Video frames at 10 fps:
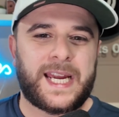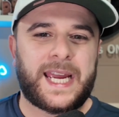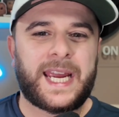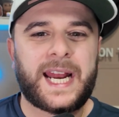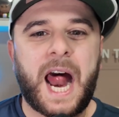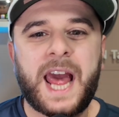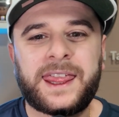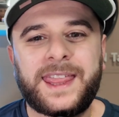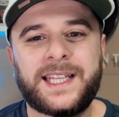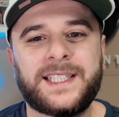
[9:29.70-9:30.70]
And I
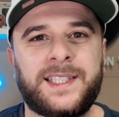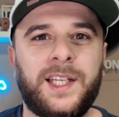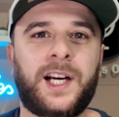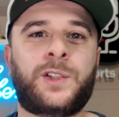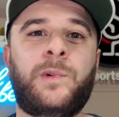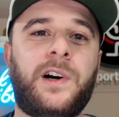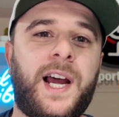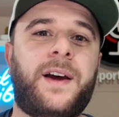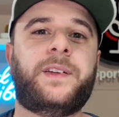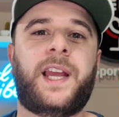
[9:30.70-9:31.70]
think the Seahawks will
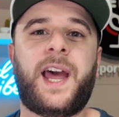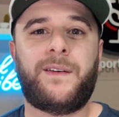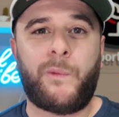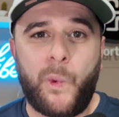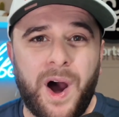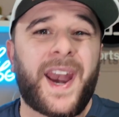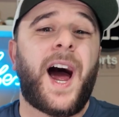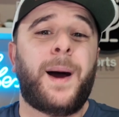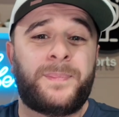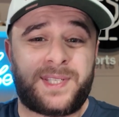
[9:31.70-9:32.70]
have to have one
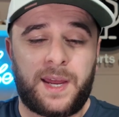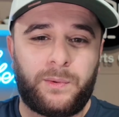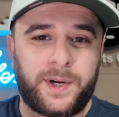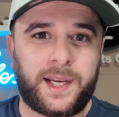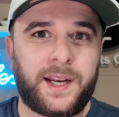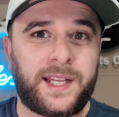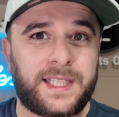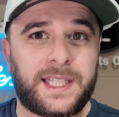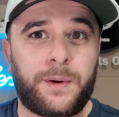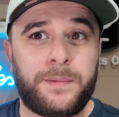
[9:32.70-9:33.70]
upset win. I
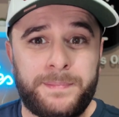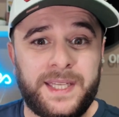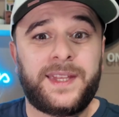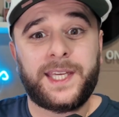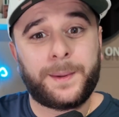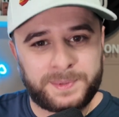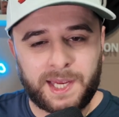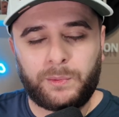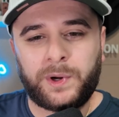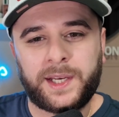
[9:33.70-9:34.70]
think that would be the
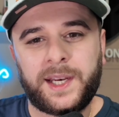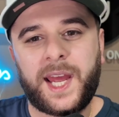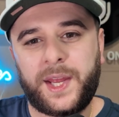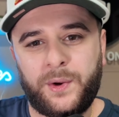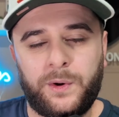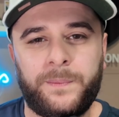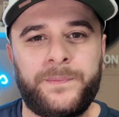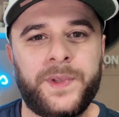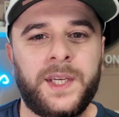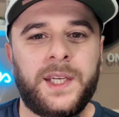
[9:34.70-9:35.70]
upset win at home.
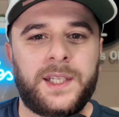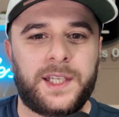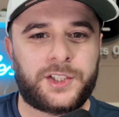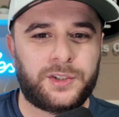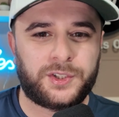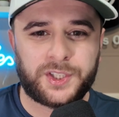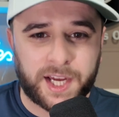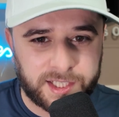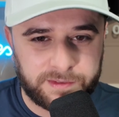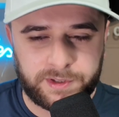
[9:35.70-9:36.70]
Next year, they're
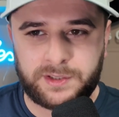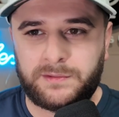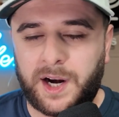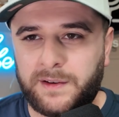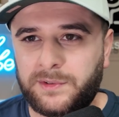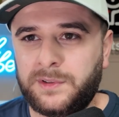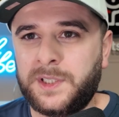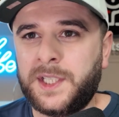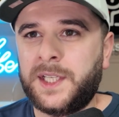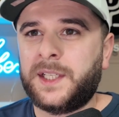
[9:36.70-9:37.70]
not a division rival.
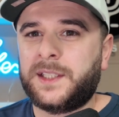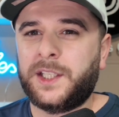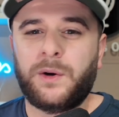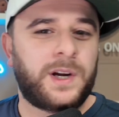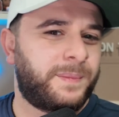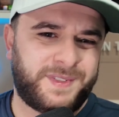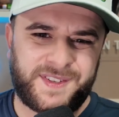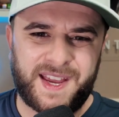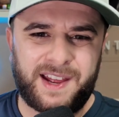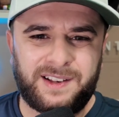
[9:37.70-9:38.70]
They don't come to
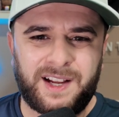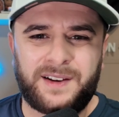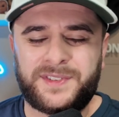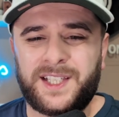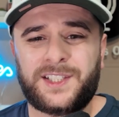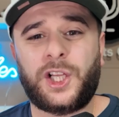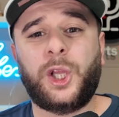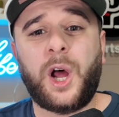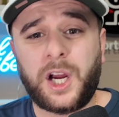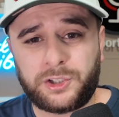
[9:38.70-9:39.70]
Seattle often. It's a
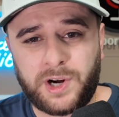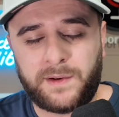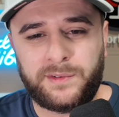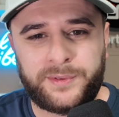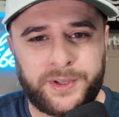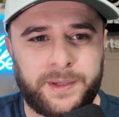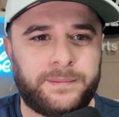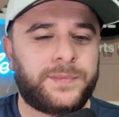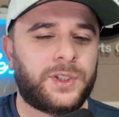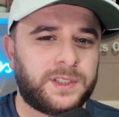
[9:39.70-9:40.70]
long travel for
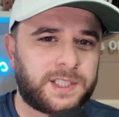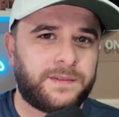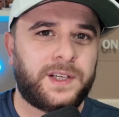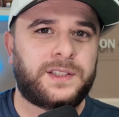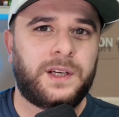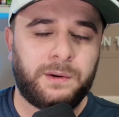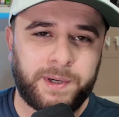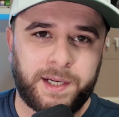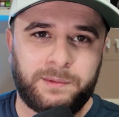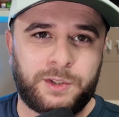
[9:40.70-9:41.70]
them. So let's give us a
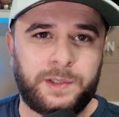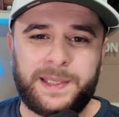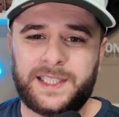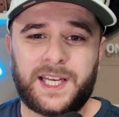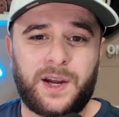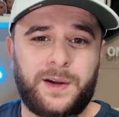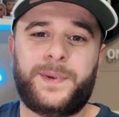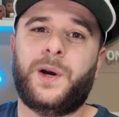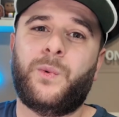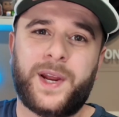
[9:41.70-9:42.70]
win, which means it'd
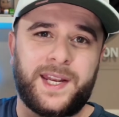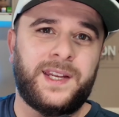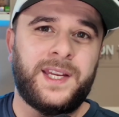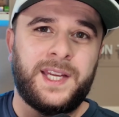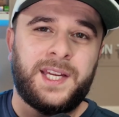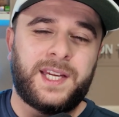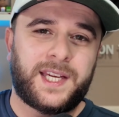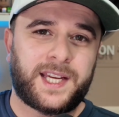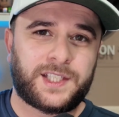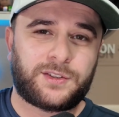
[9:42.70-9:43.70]
be a win
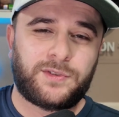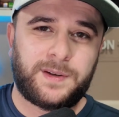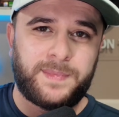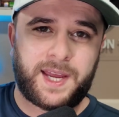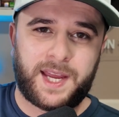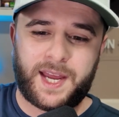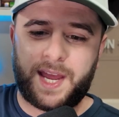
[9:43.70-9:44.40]
against Green Bay,